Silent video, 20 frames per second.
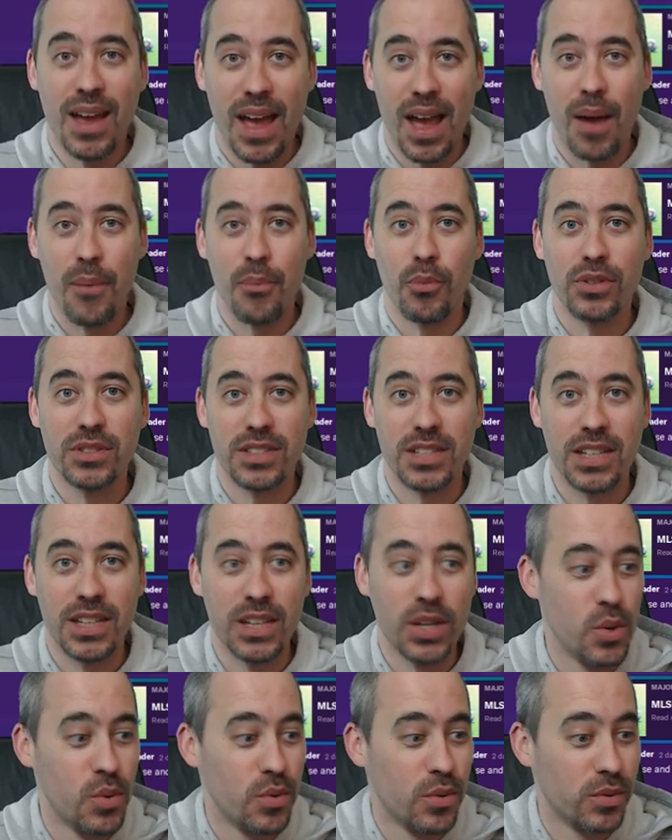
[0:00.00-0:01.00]
and we'll see
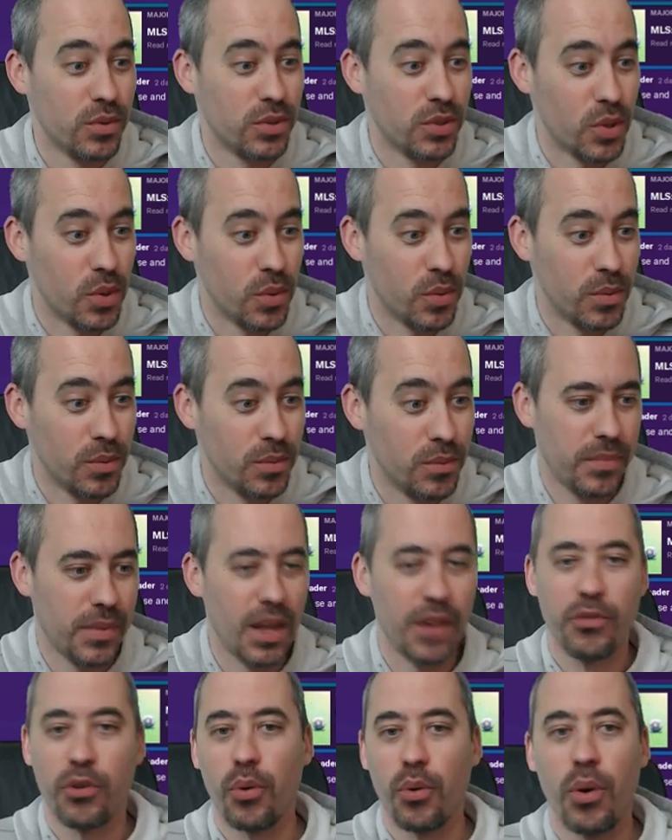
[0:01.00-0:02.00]
you soon.
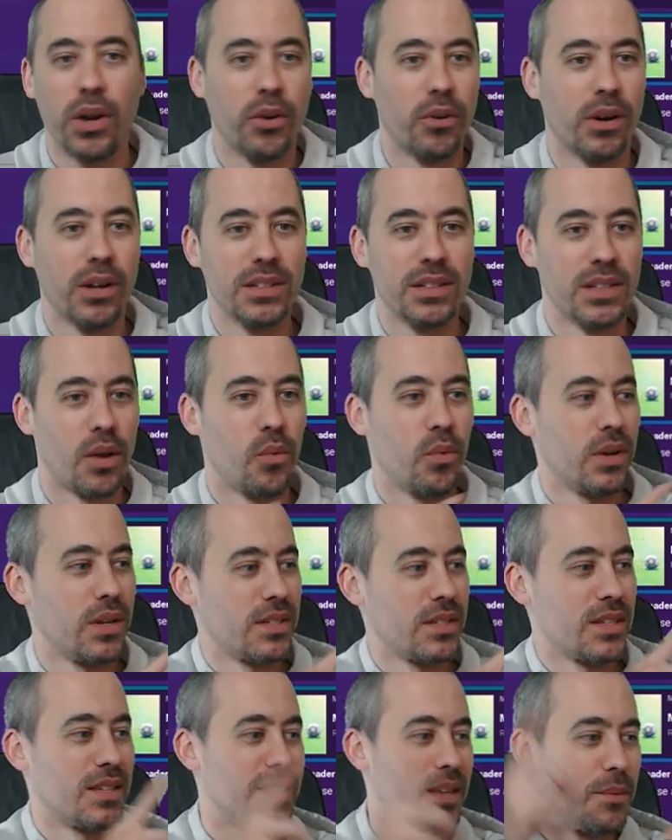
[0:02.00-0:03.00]
If you're wondering, it's like, what
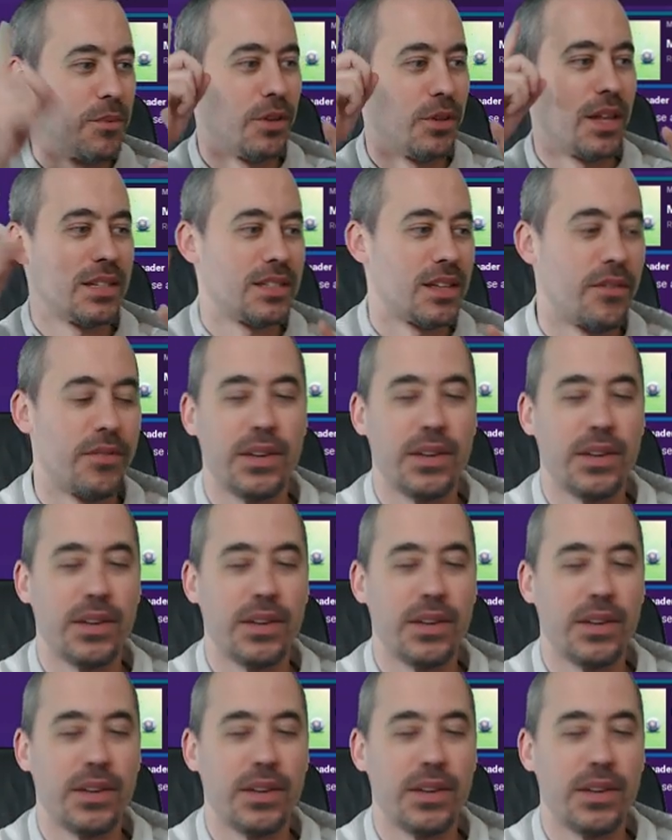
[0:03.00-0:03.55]
is this MLS stuff?